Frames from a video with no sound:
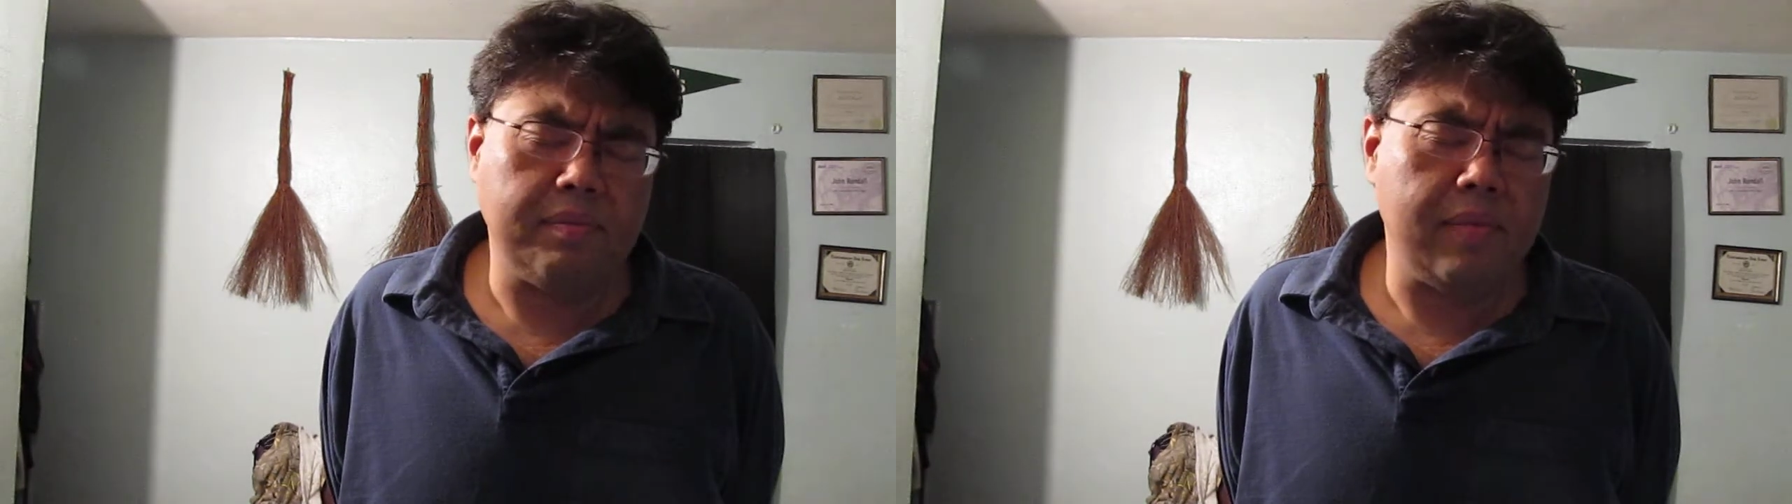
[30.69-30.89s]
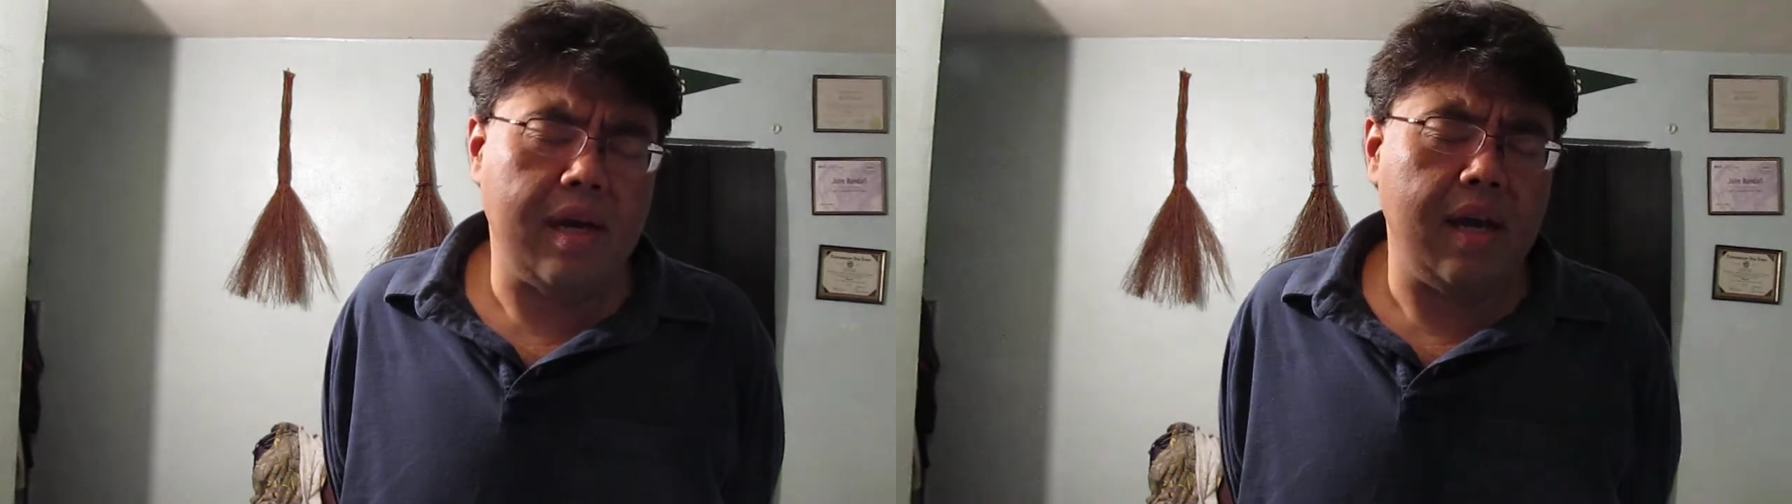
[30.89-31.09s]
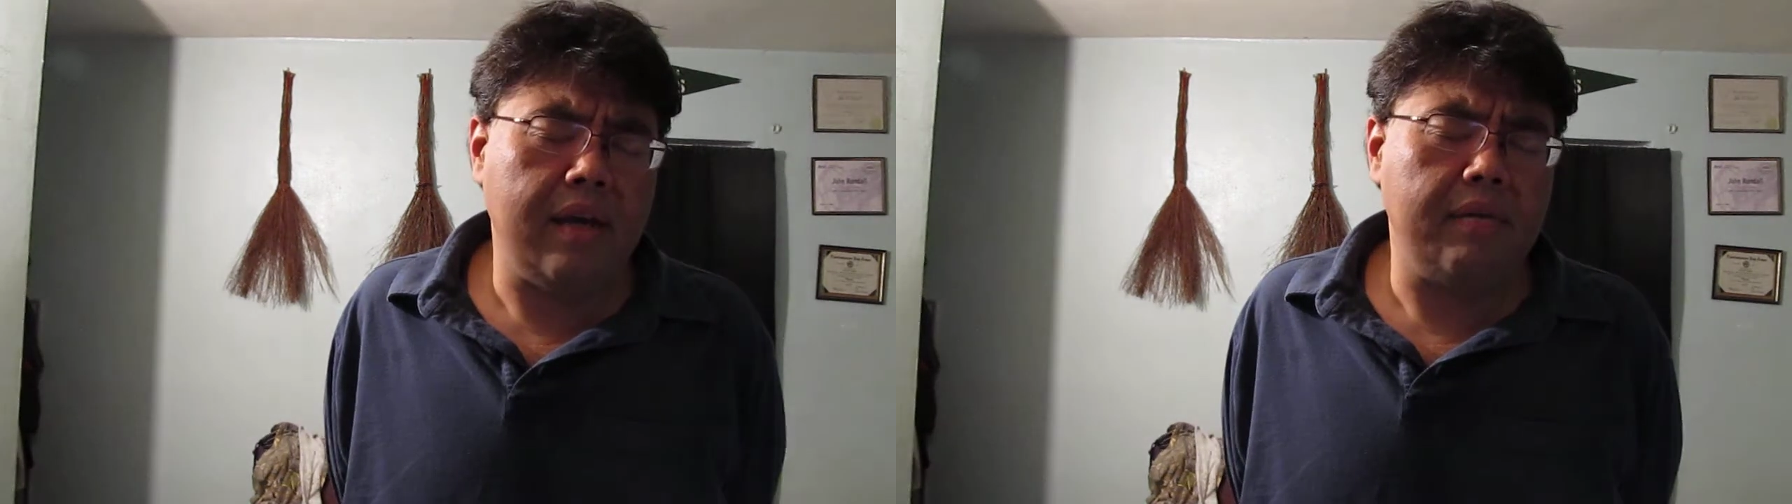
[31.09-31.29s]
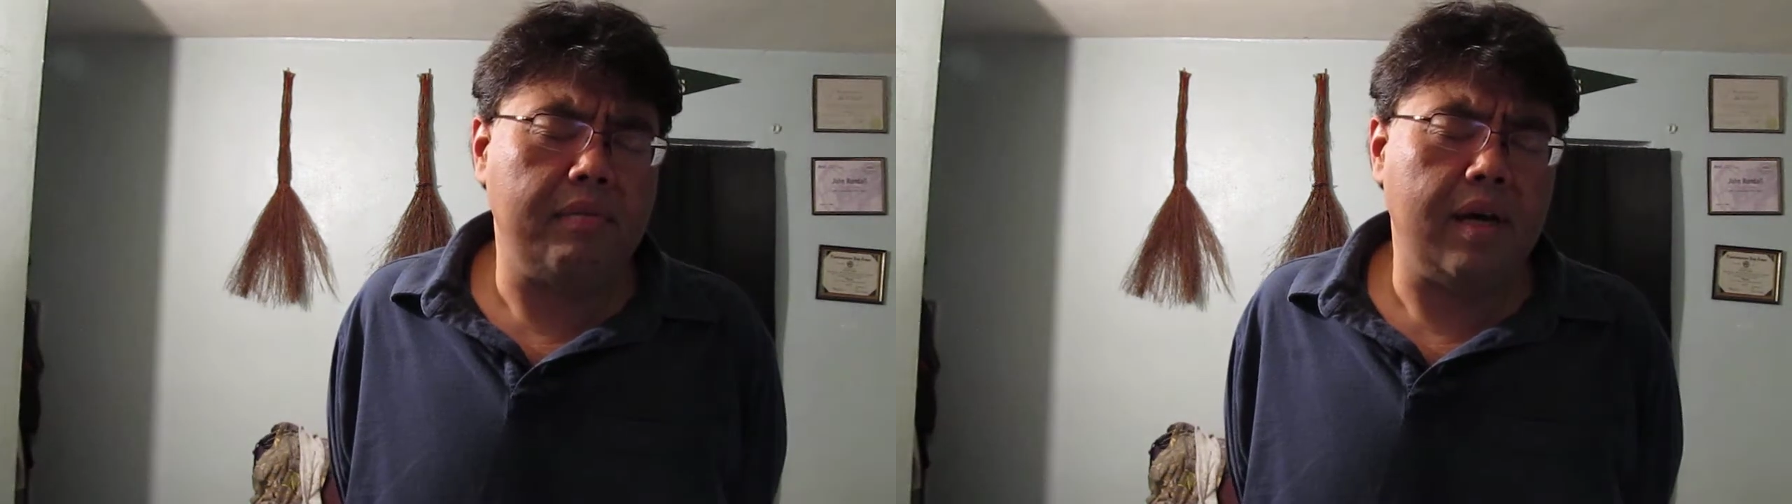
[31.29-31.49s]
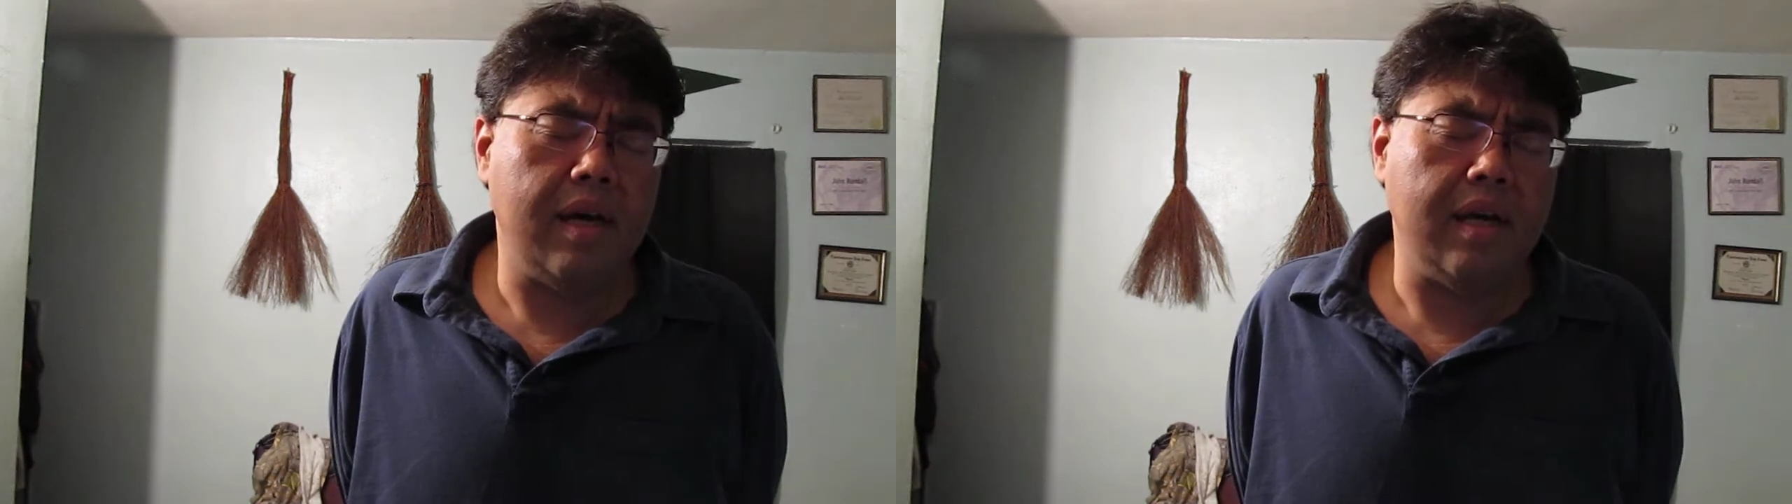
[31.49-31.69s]
my
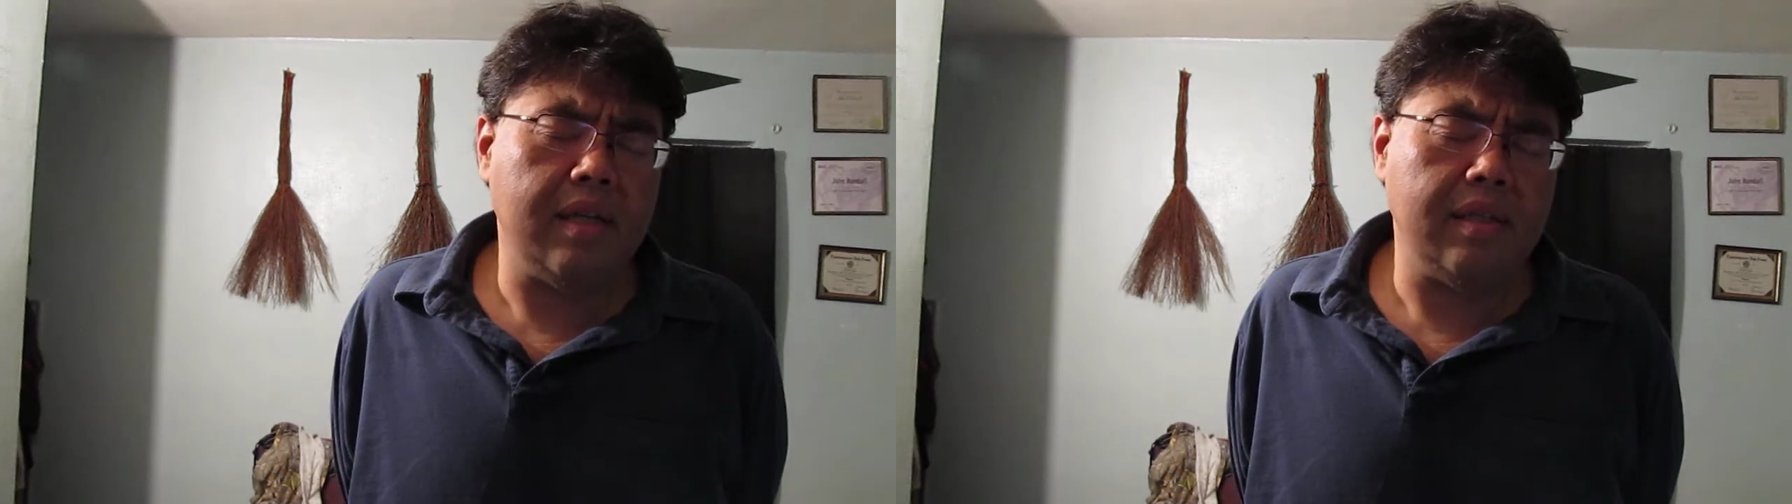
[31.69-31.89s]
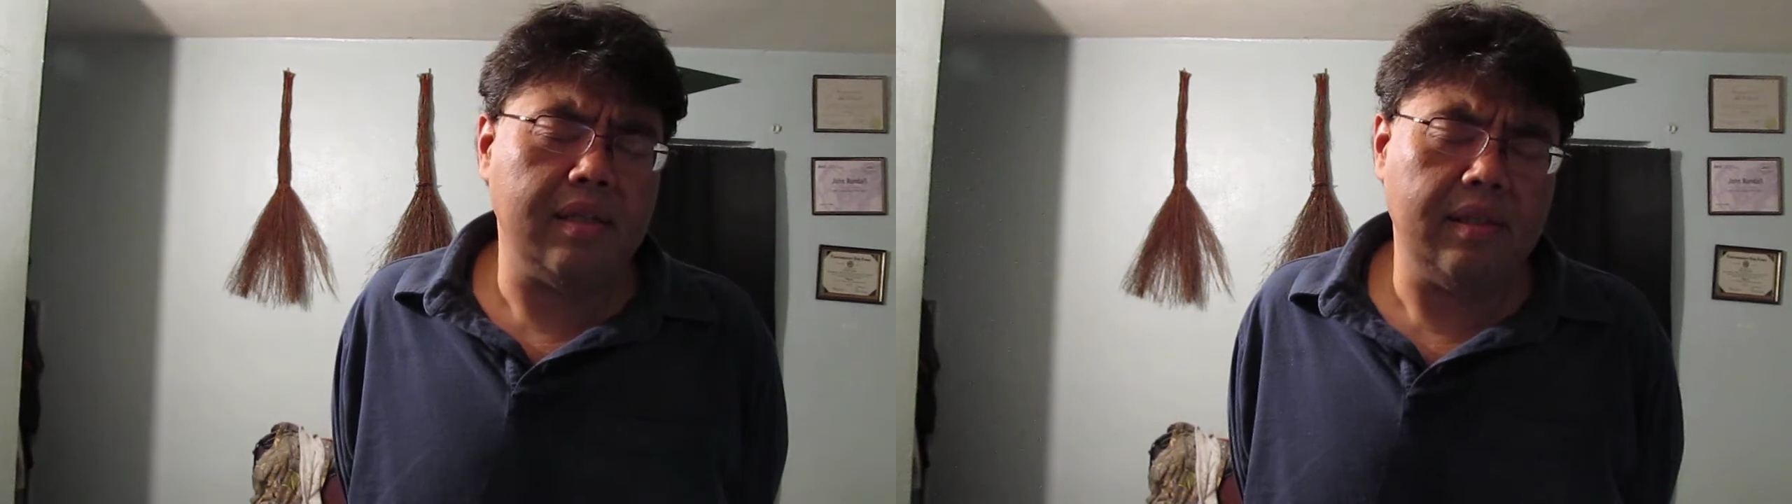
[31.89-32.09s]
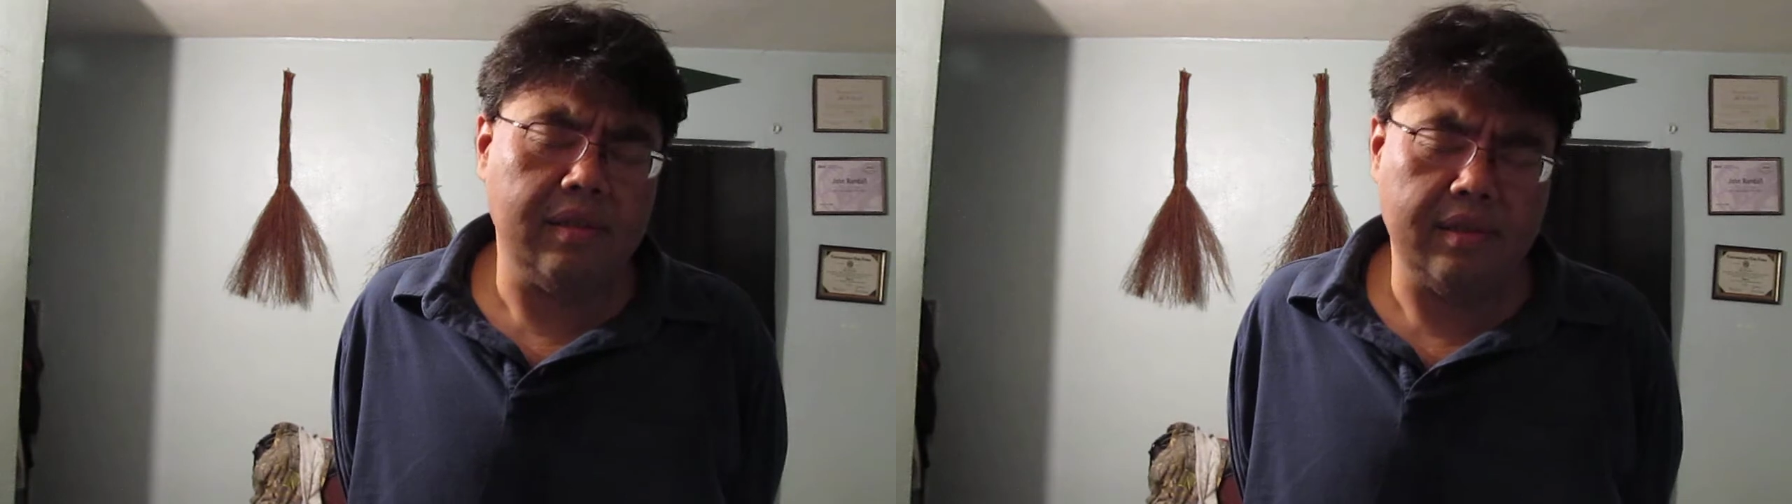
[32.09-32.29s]
mind,